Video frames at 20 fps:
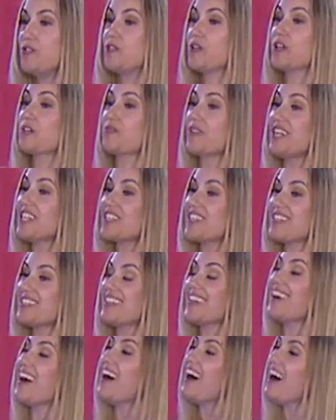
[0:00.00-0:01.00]
you. You can reach
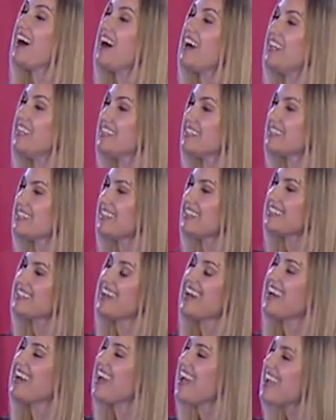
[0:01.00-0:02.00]
us at
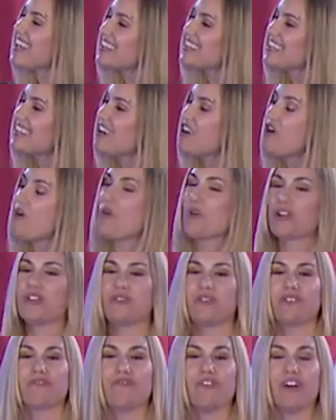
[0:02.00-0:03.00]
ahainsight.net, or
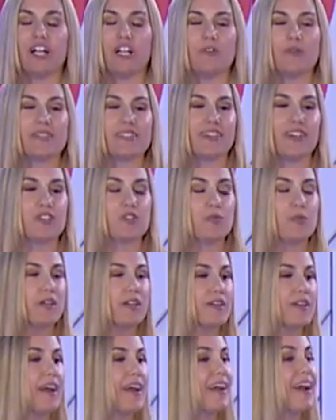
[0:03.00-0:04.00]
you can follow us on
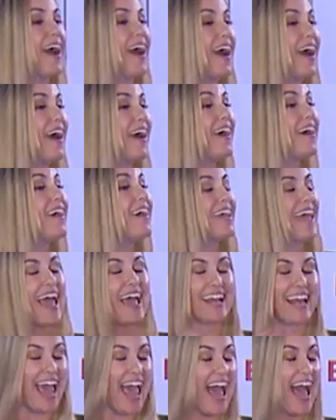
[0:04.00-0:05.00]
Twitter
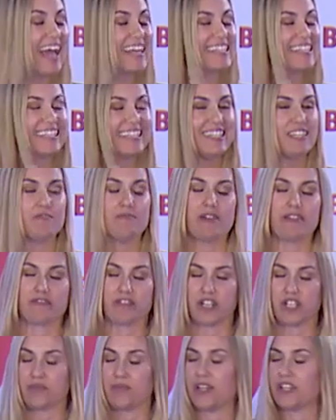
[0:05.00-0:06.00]
at my
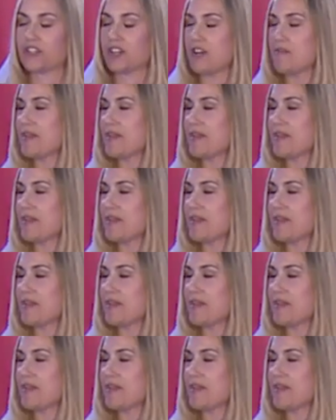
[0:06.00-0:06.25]
French major